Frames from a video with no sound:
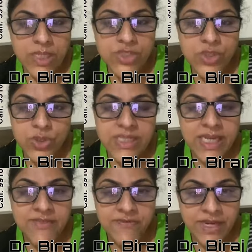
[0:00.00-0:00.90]
jyotsna
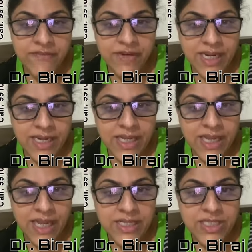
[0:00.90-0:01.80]
is very friendly
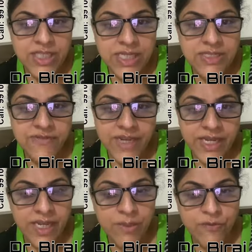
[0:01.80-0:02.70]
and she is very
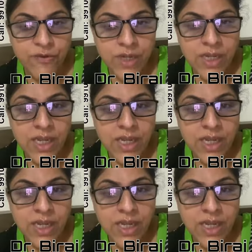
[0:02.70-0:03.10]
helpful